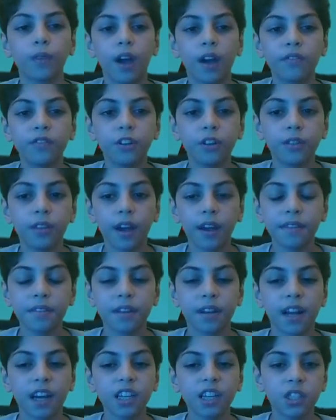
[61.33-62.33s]
after that, the
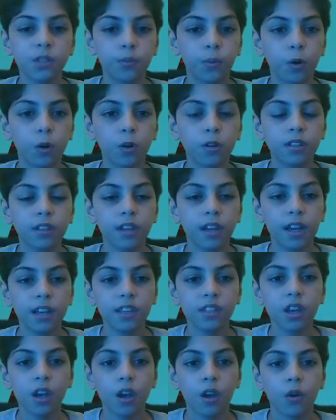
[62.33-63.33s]
next point
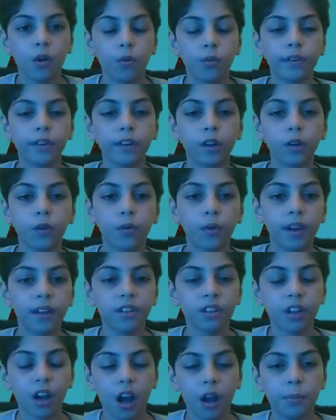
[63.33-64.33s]
is we're going to create
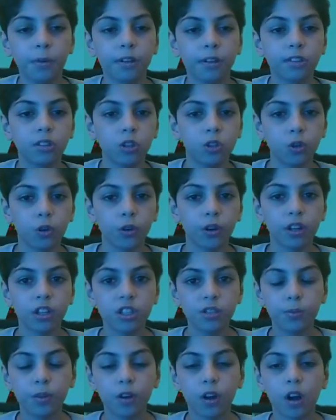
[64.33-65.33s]
iBook
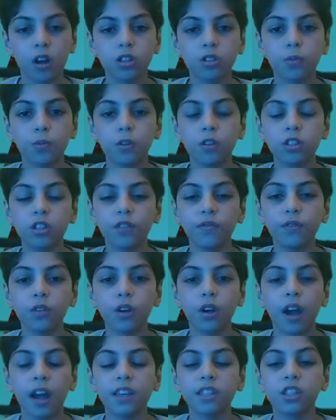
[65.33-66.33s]
tutorials because most of you
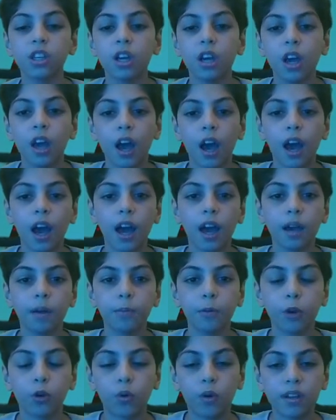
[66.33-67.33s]
guys
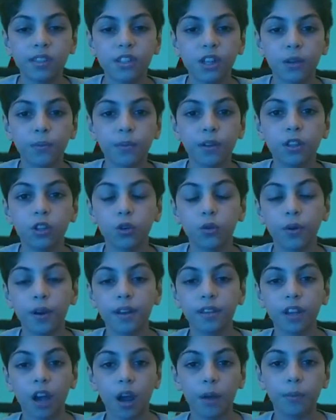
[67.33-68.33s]
requested me to
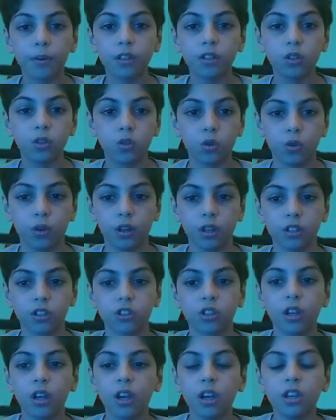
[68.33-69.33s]
create iBook tutorials.